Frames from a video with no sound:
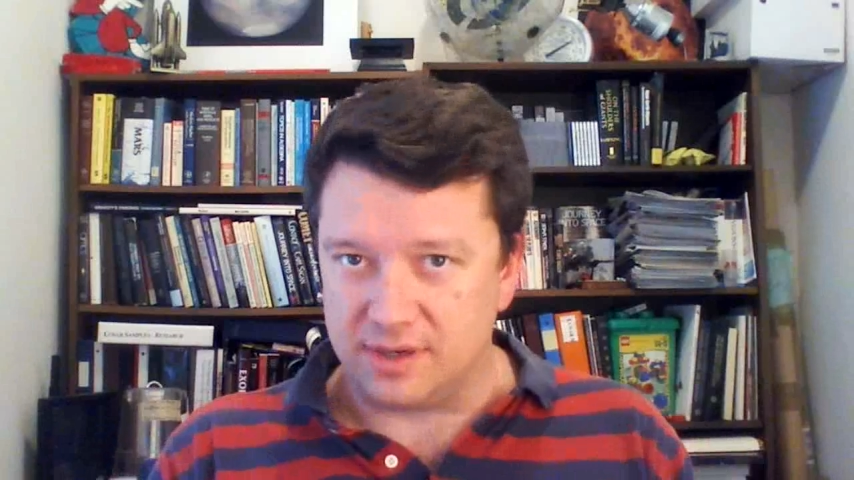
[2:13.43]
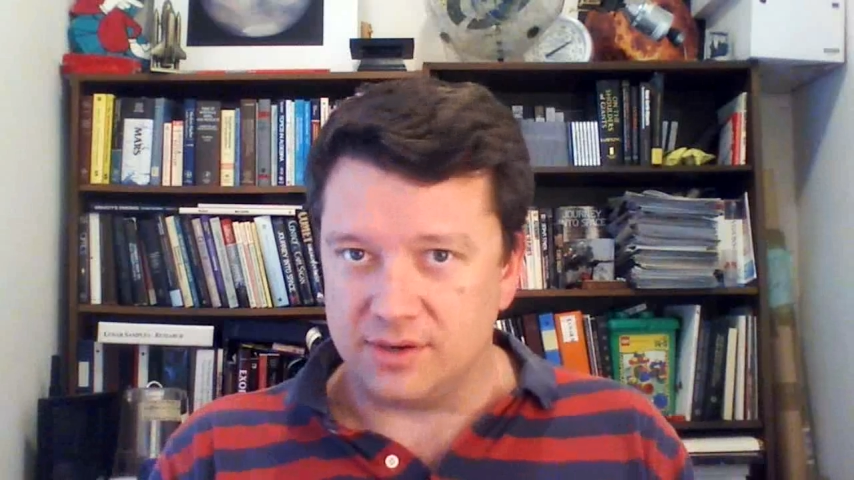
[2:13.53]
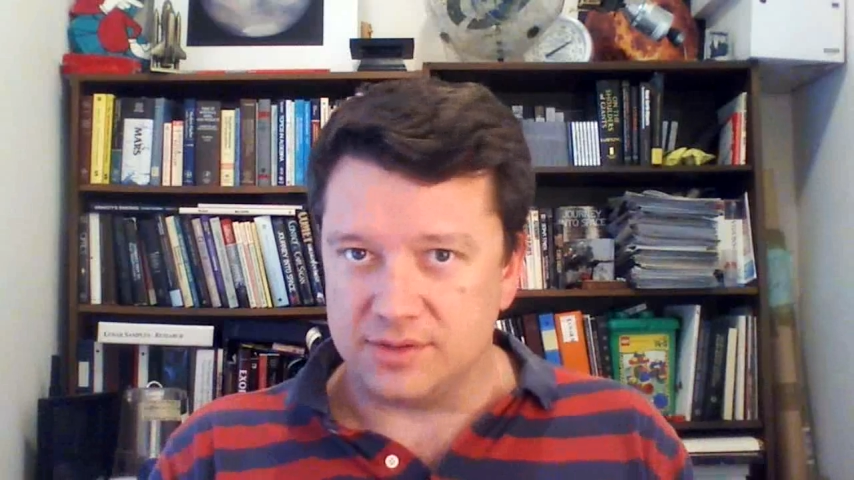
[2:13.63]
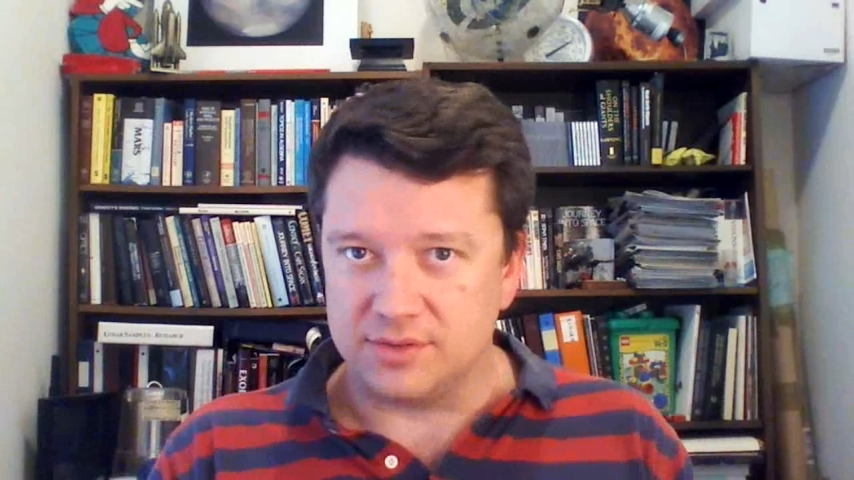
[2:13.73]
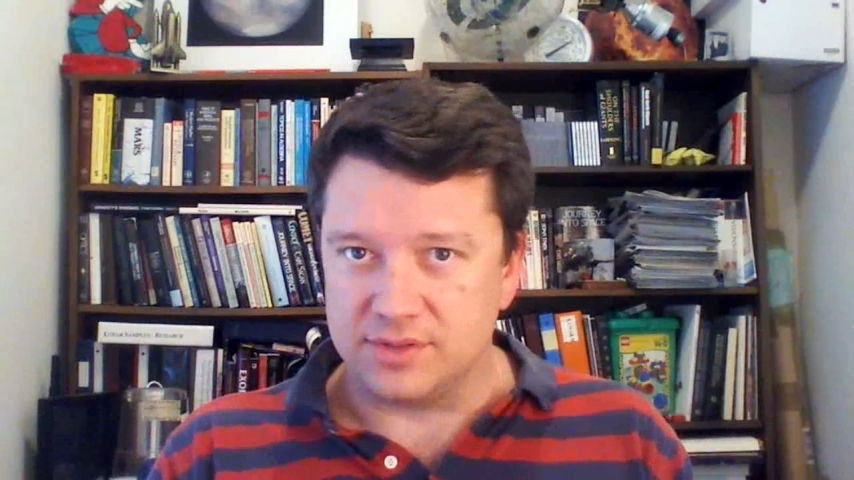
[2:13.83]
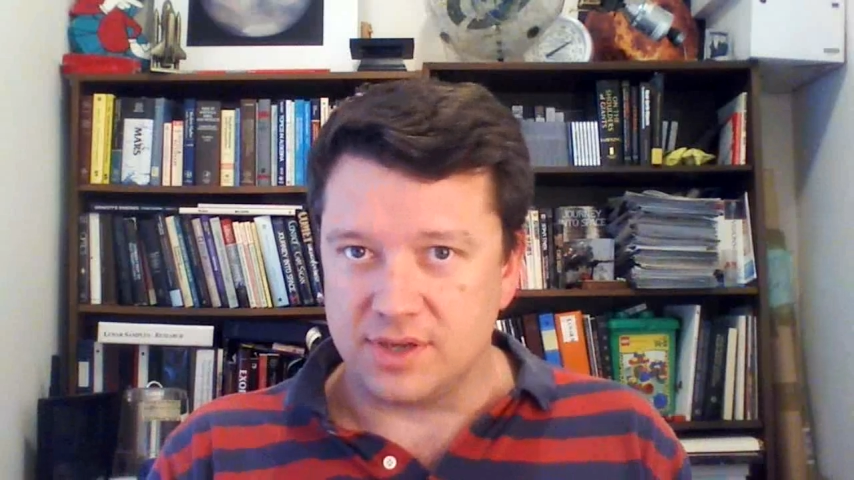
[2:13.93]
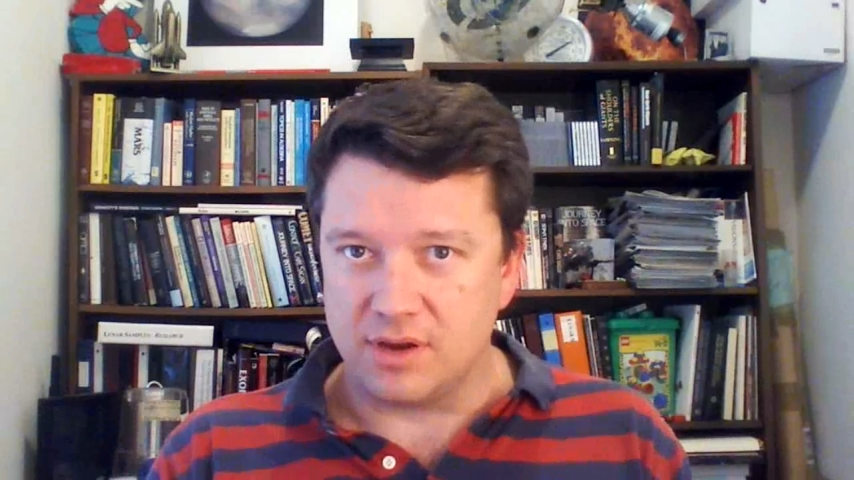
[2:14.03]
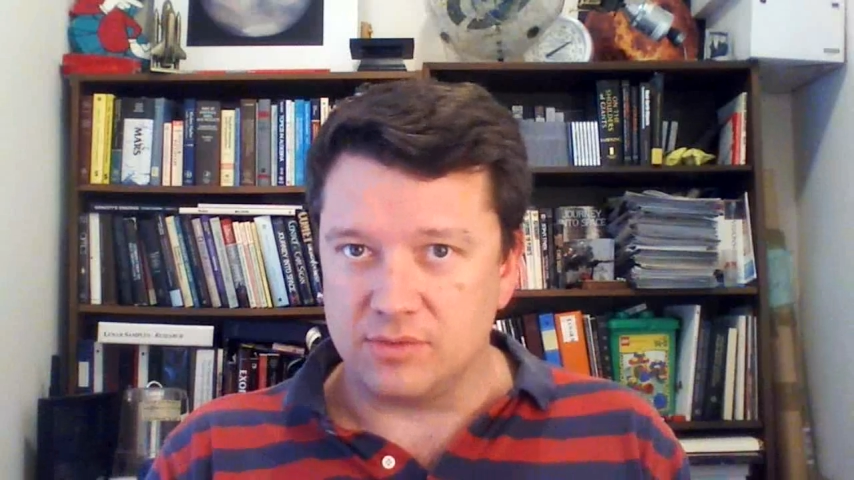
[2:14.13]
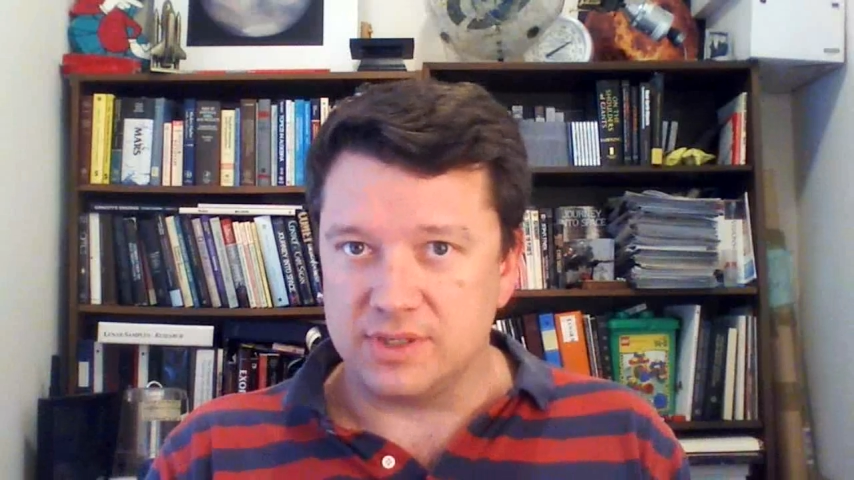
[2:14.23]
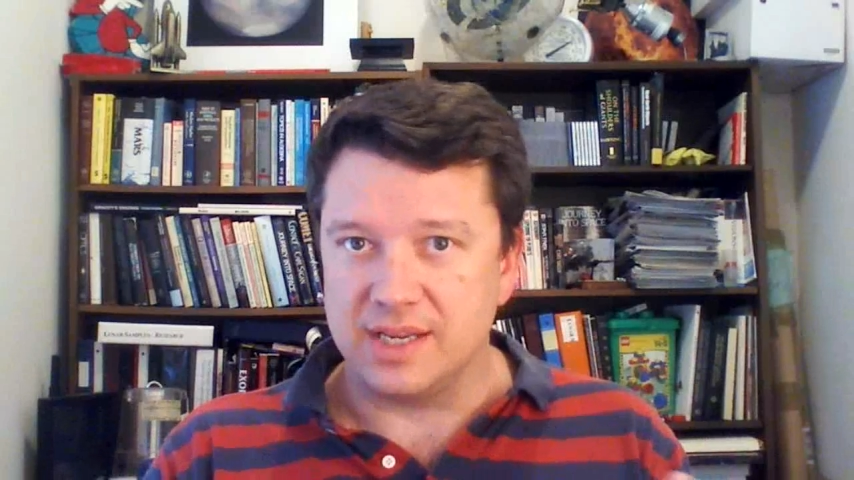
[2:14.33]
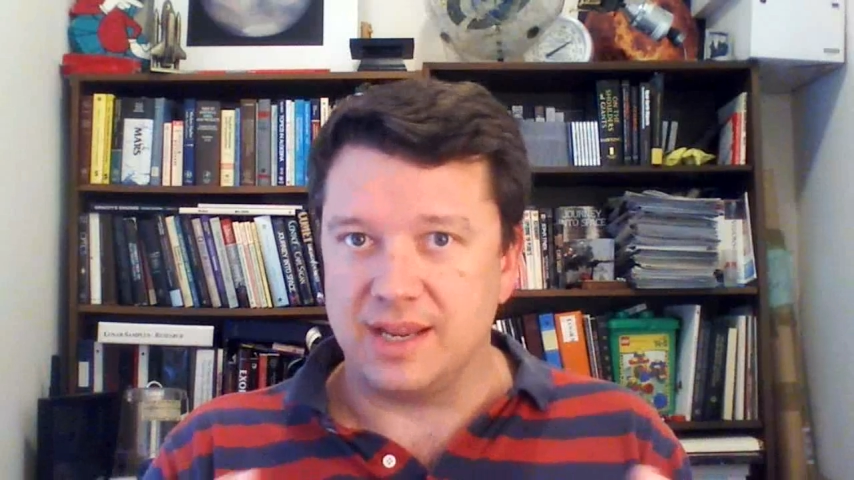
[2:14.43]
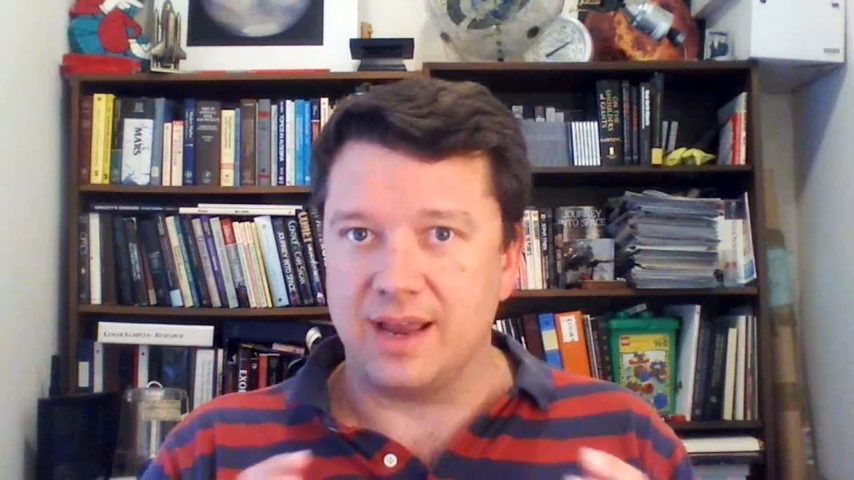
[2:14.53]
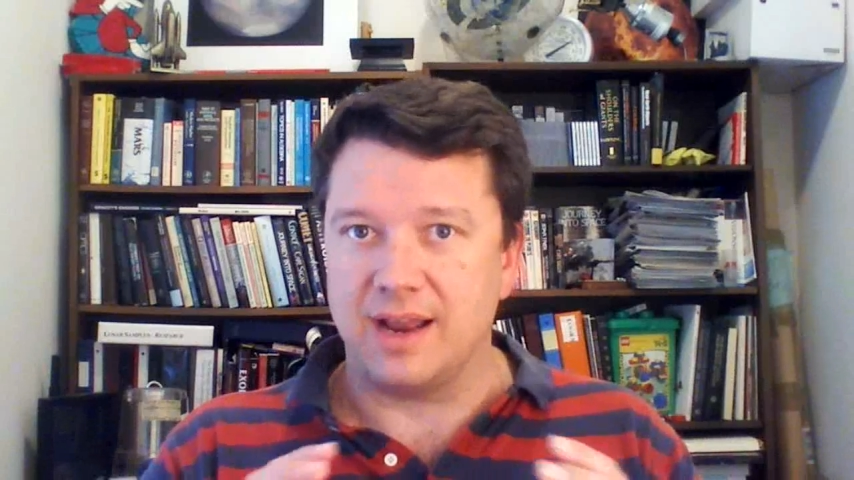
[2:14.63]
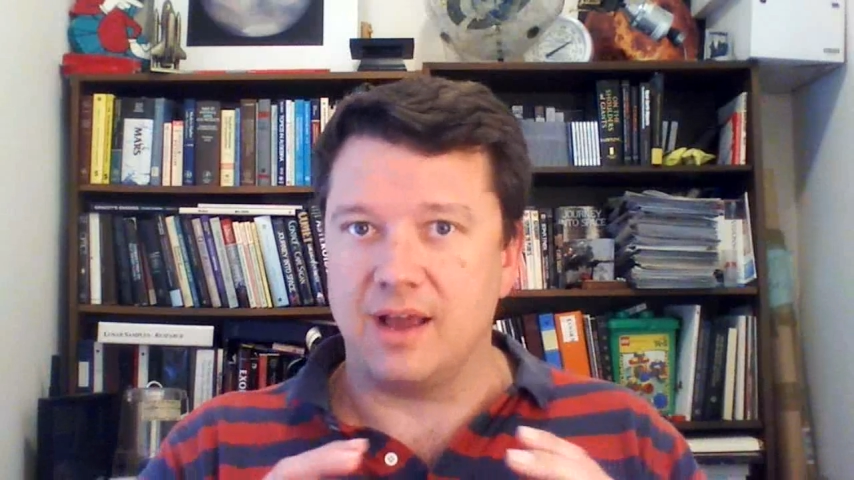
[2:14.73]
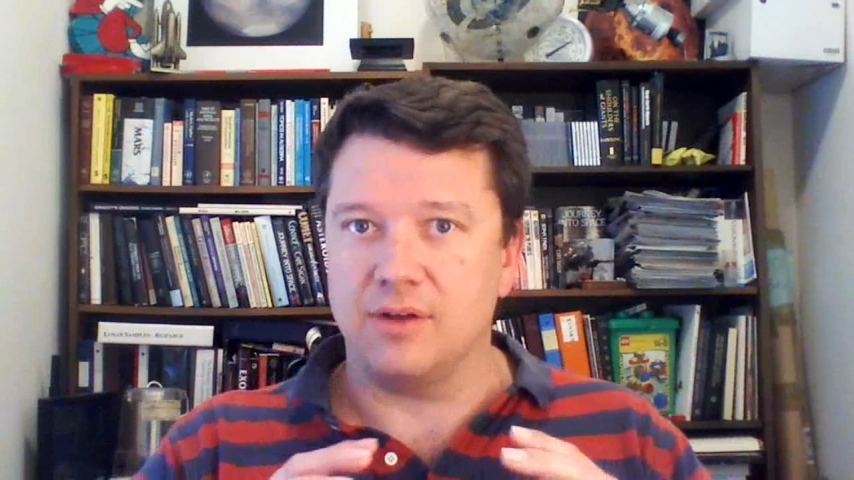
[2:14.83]
years or so to
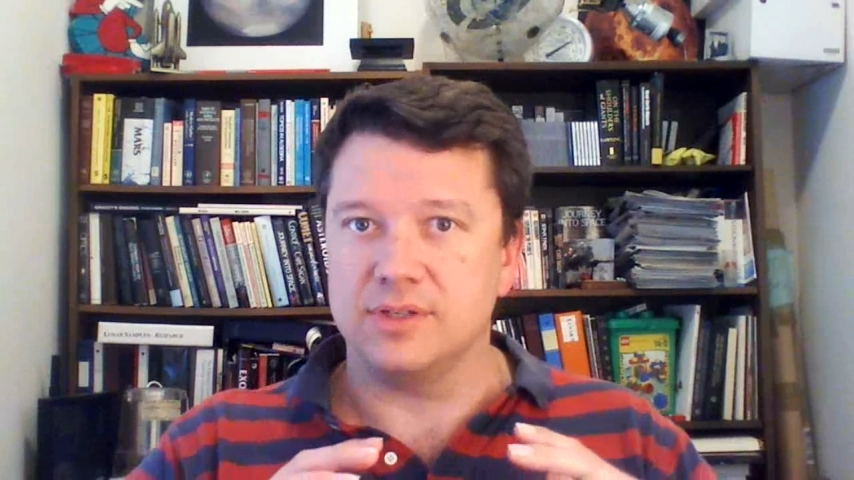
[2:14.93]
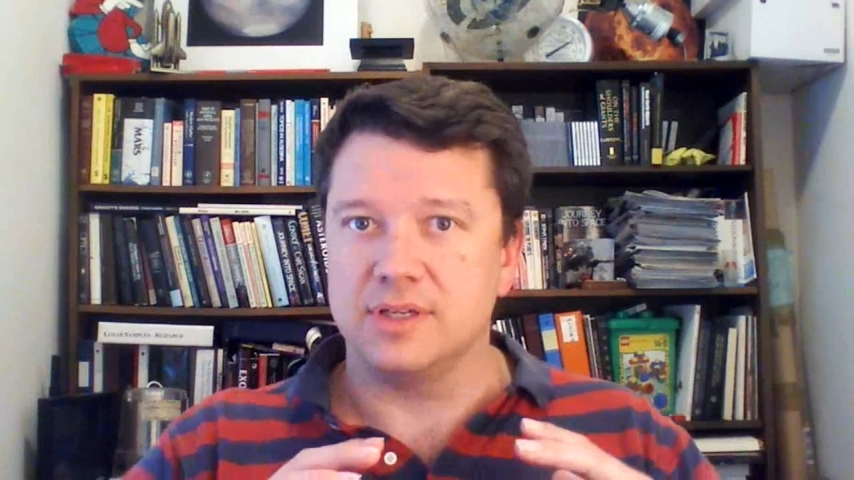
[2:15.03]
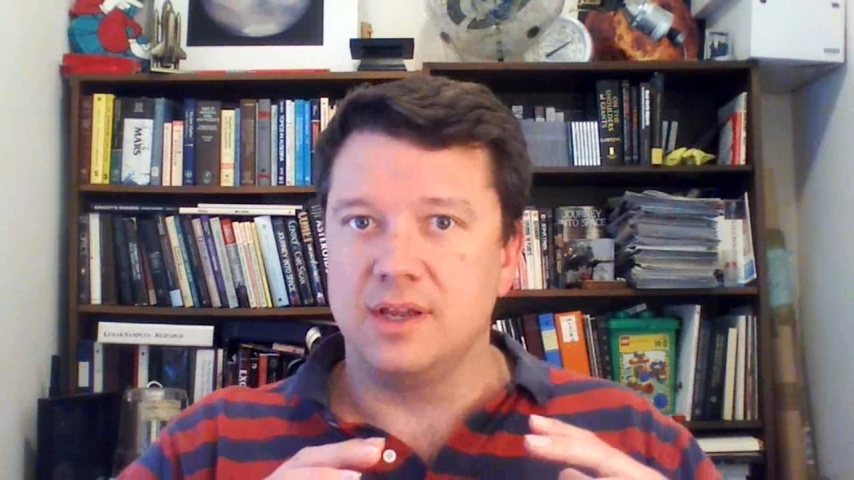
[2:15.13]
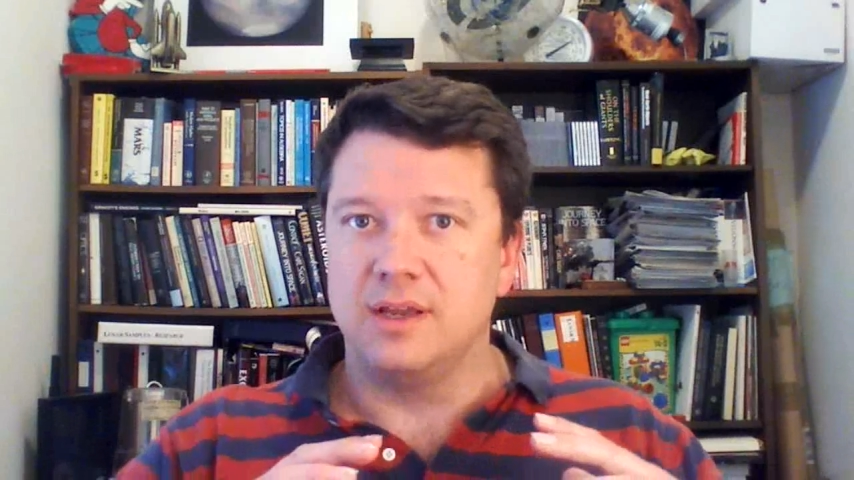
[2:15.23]
get out